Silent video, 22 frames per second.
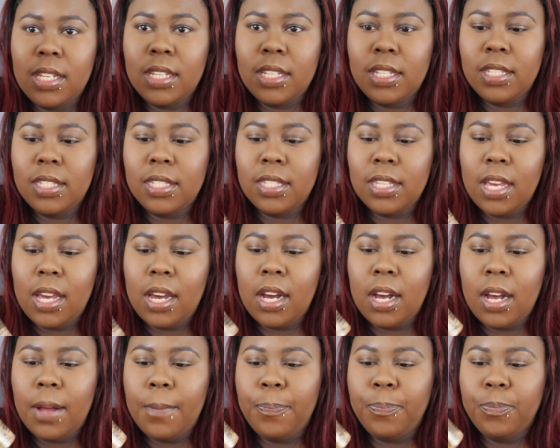is
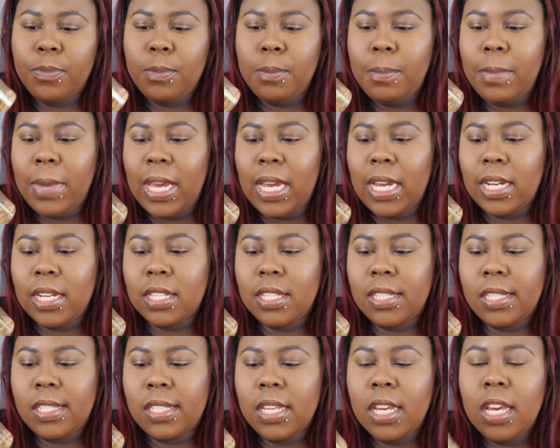
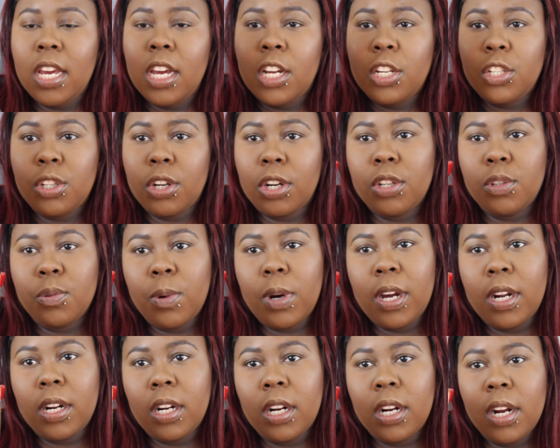MAC's Charge
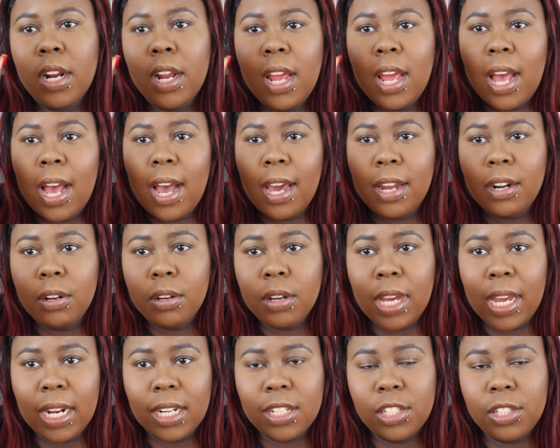Water. I
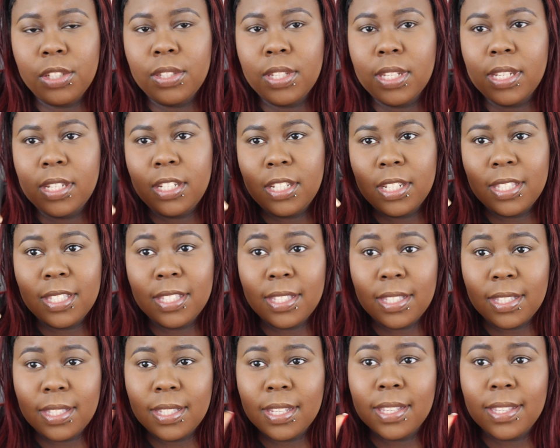don't actually use this just
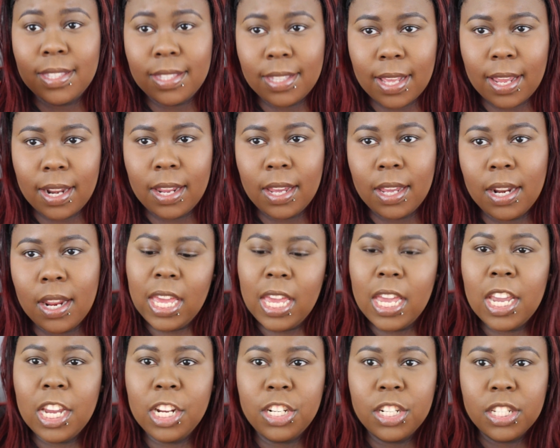to set it.
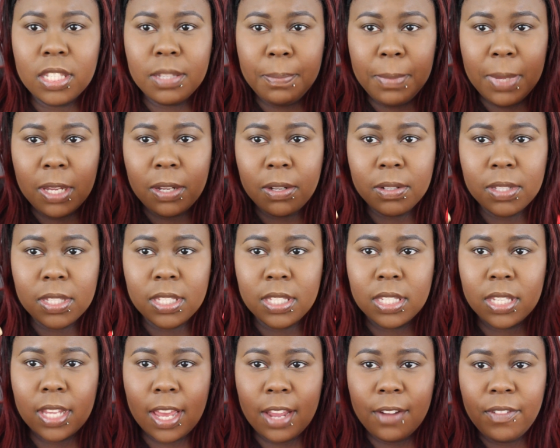It just
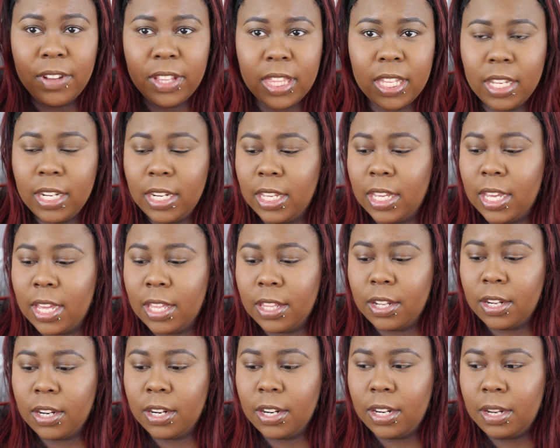melts everything
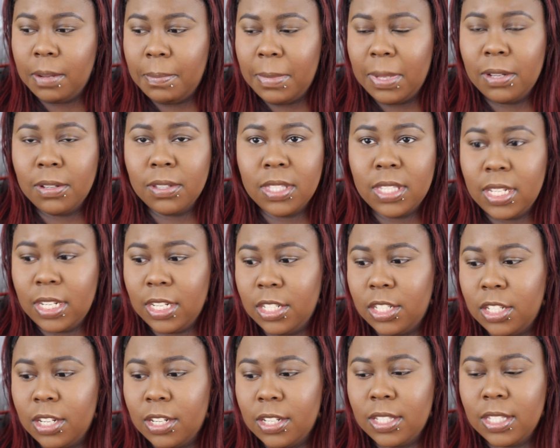together and it melts it
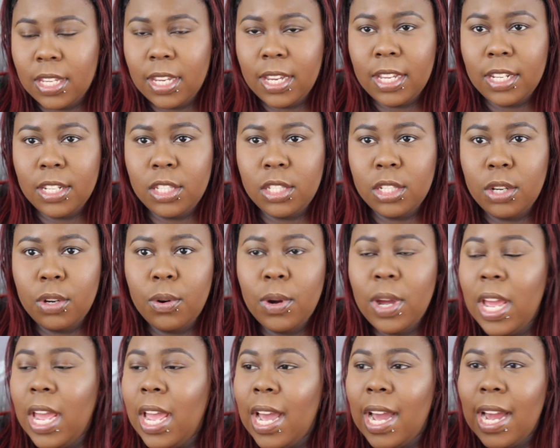into your skin. So
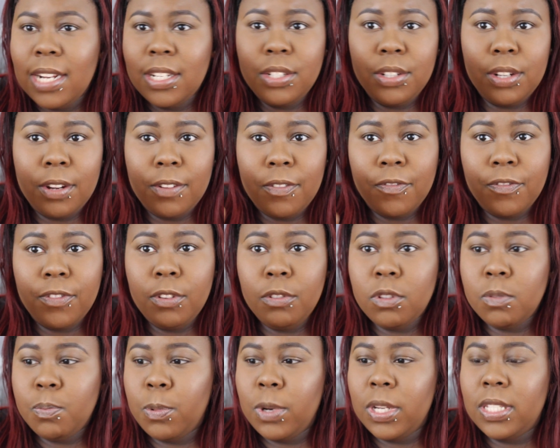I just do a few
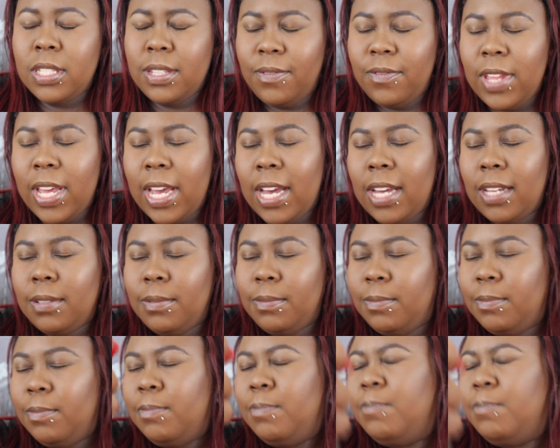spritz of that.